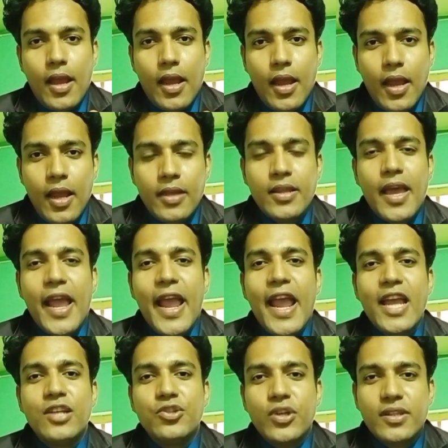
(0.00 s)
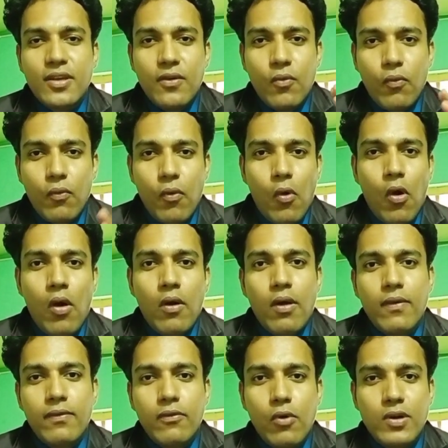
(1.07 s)
In the world
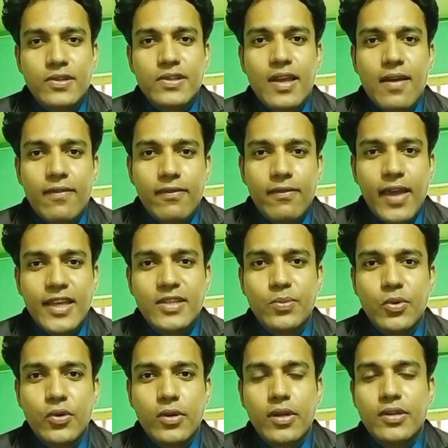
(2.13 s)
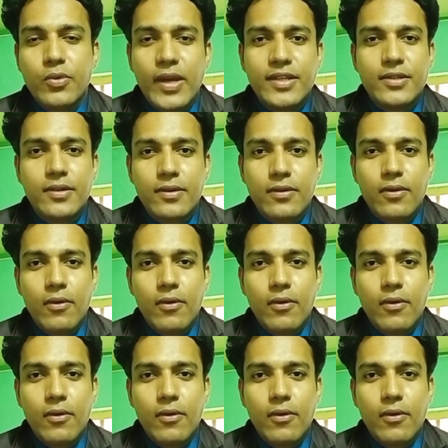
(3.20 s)
of WhatsApp, Facebook, Twitter,